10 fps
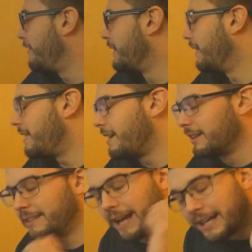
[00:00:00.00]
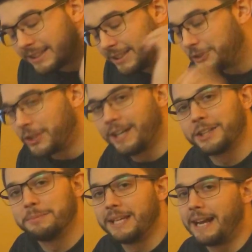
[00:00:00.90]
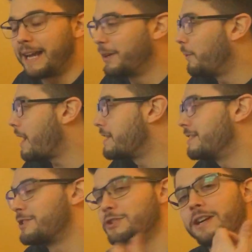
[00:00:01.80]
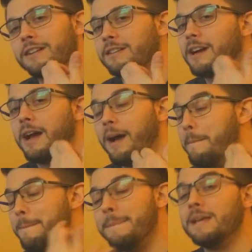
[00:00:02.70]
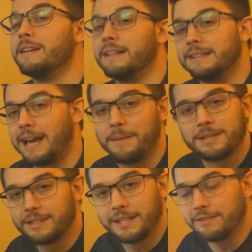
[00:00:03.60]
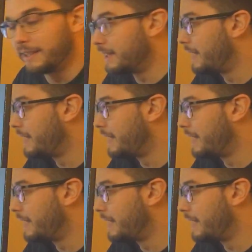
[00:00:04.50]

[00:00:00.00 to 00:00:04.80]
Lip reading: love it. Oh, gosh, this trailer, man. I could watch this trailer a million times. I'll never get